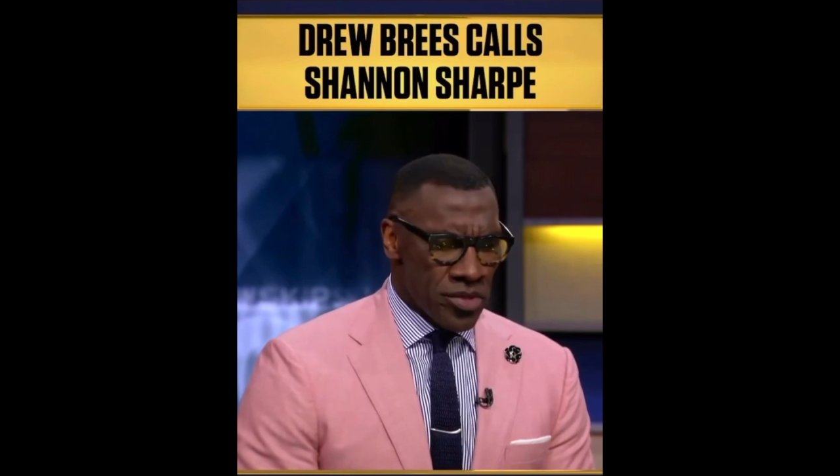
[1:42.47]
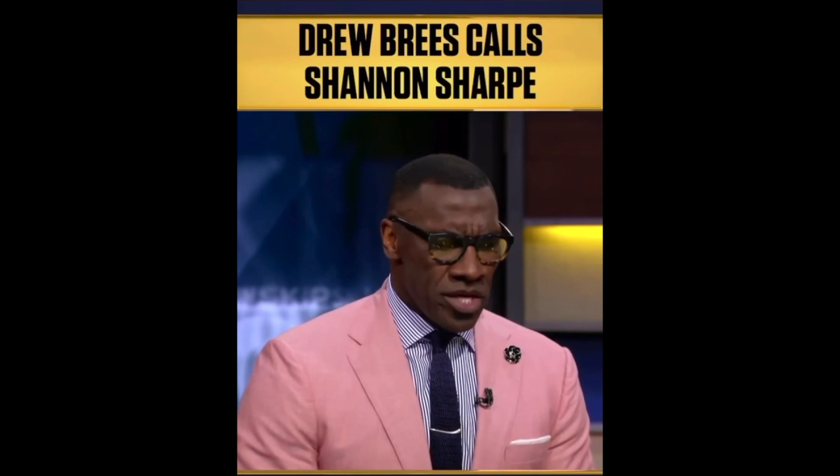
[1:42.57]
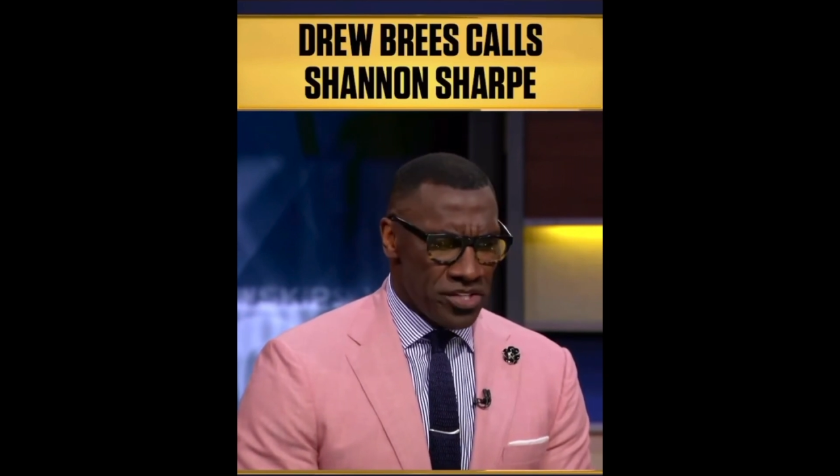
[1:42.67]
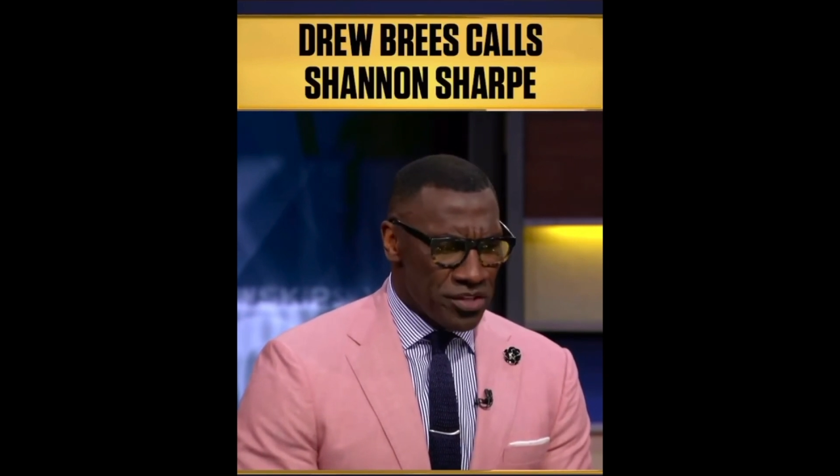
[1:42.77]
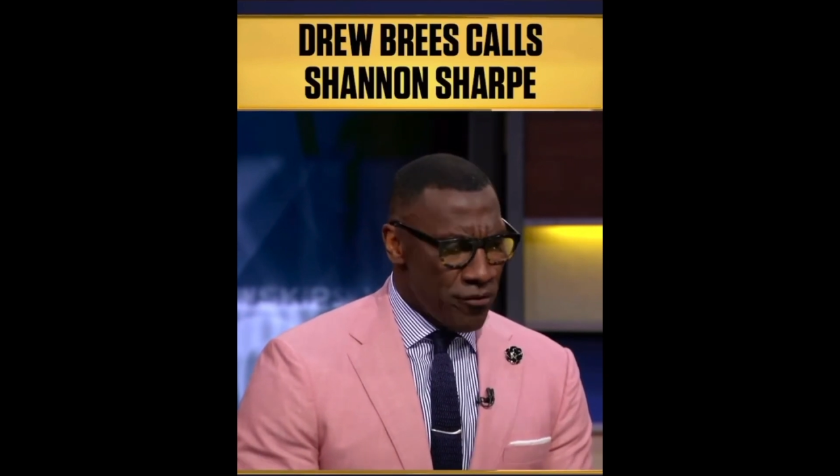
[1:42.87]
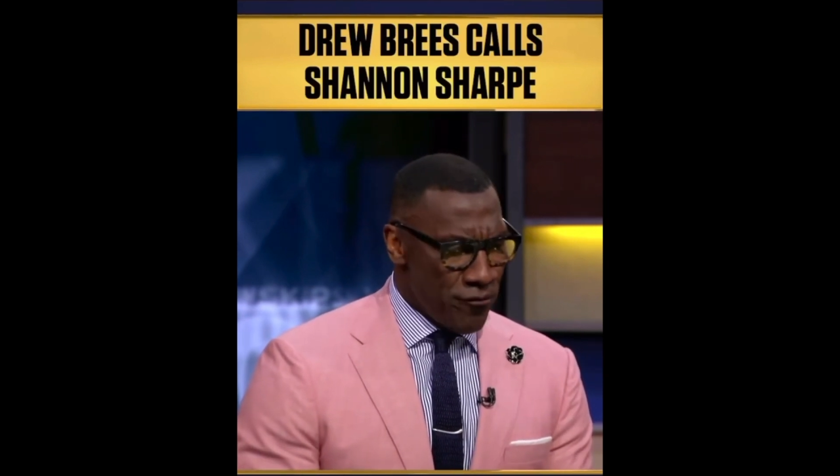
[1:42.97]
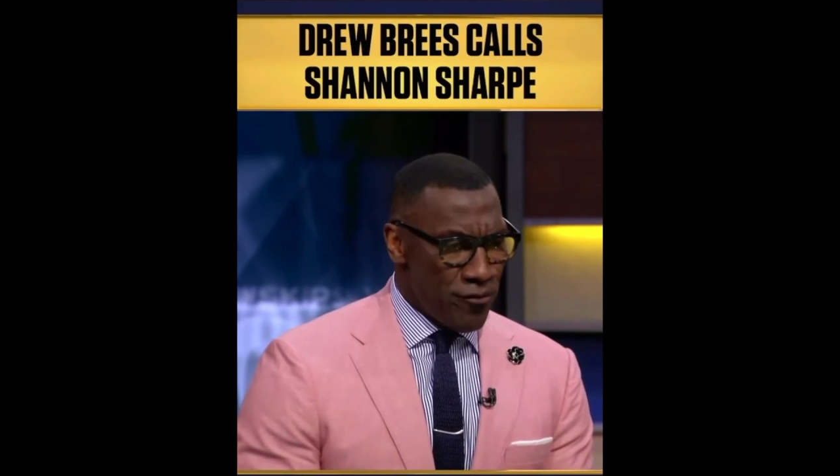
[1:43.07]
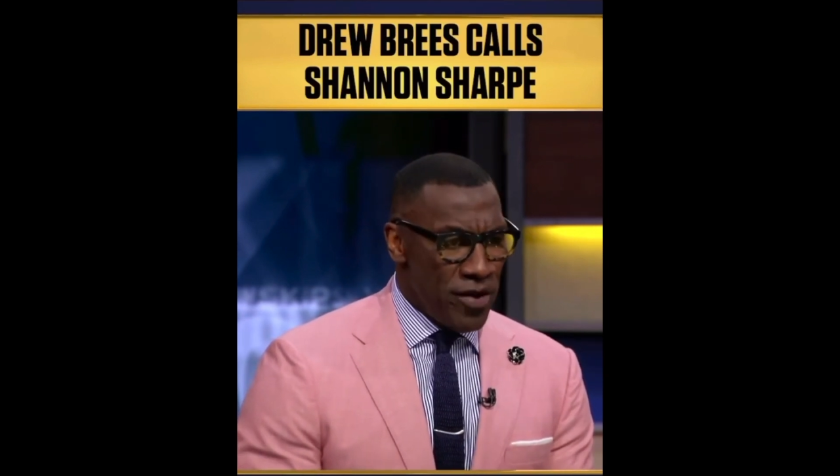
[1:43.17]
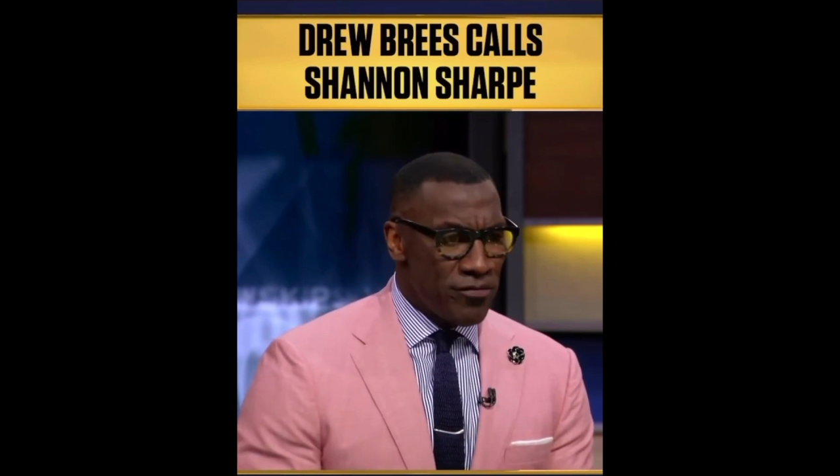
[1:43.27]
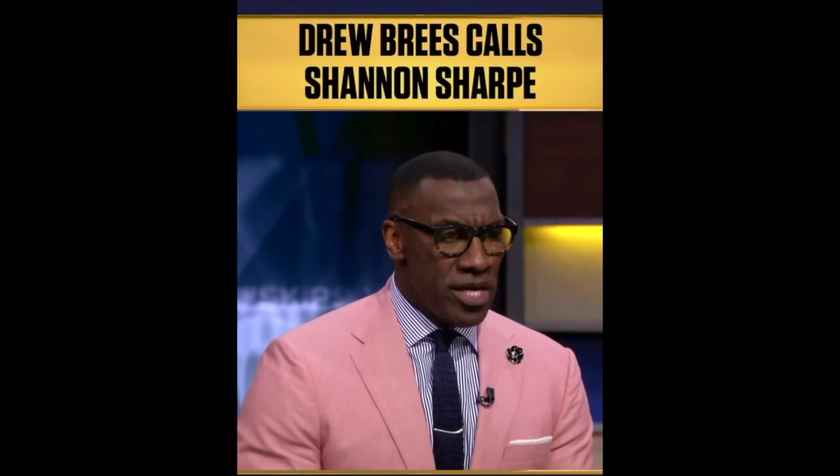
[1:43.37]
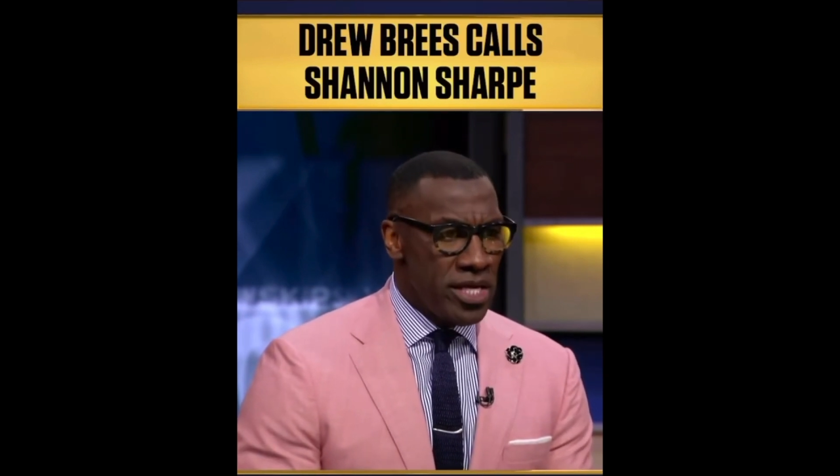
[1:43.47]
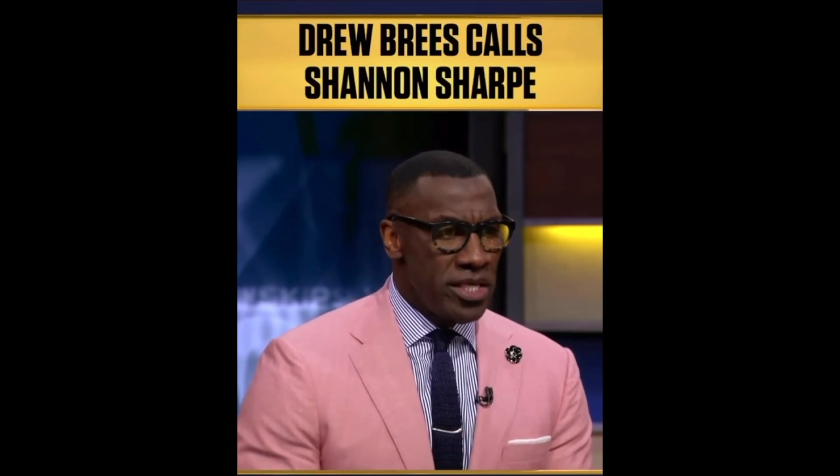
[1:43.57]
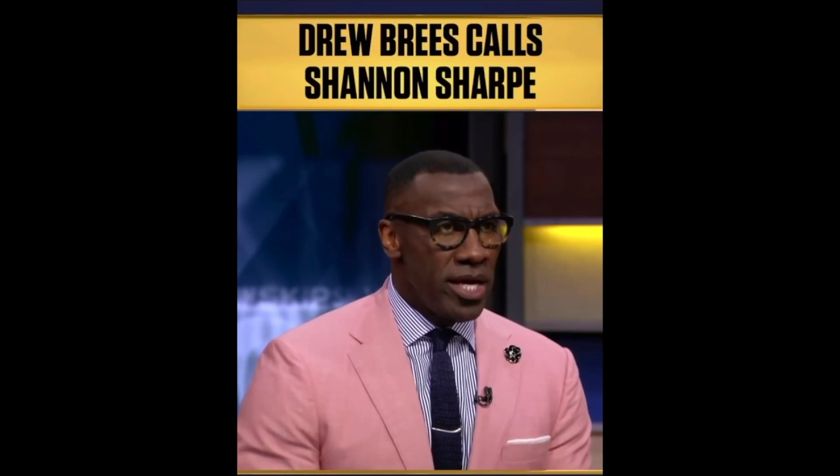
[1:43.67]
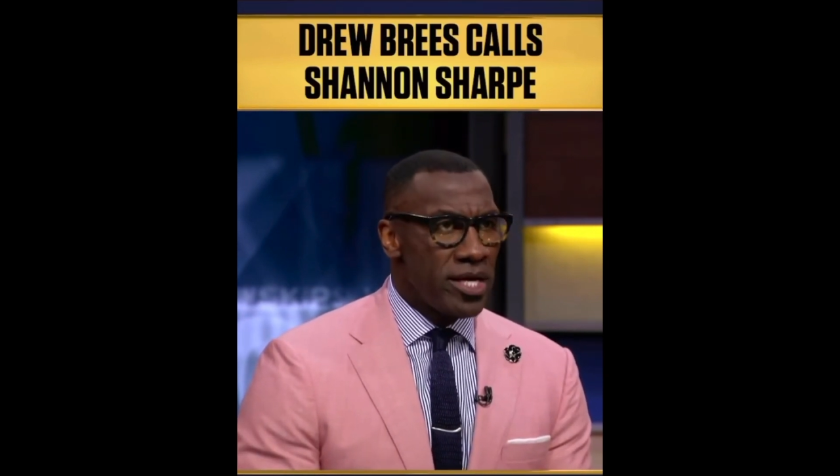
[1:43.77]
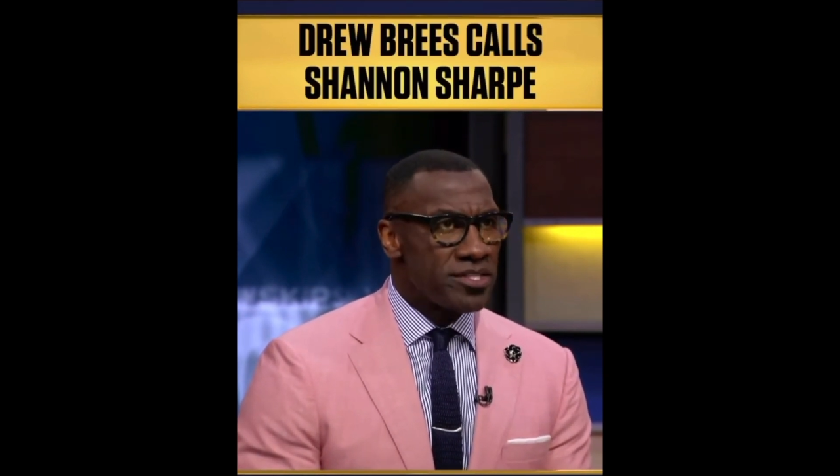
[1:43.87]
He says, so for 15
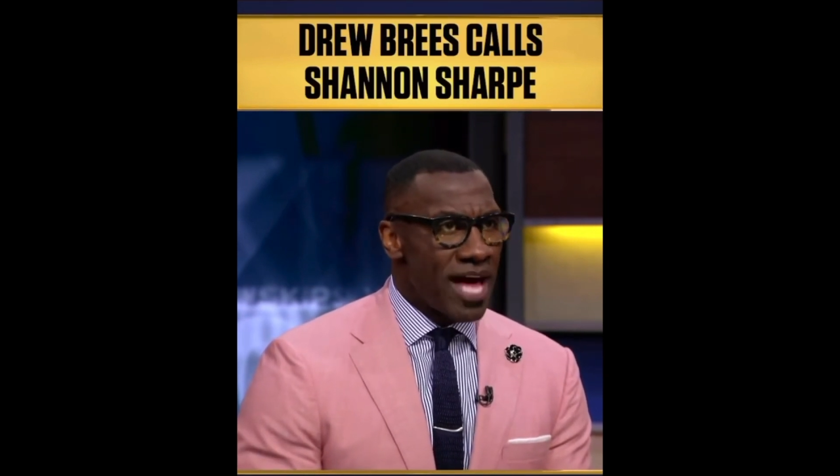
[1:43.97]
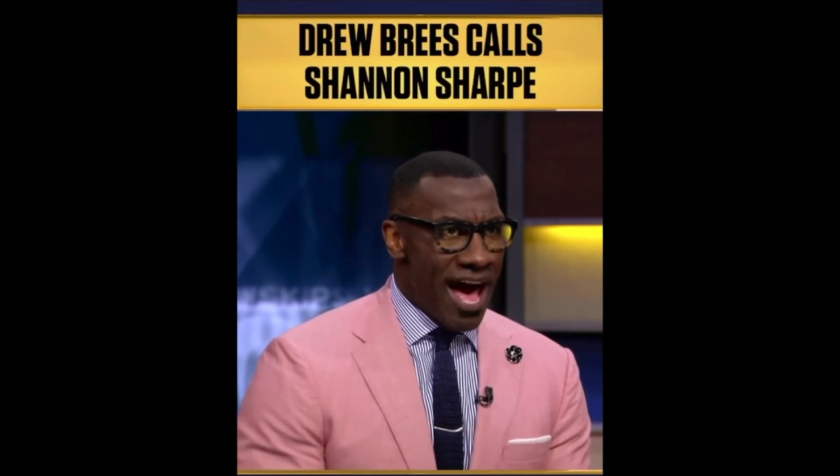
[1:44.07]
years,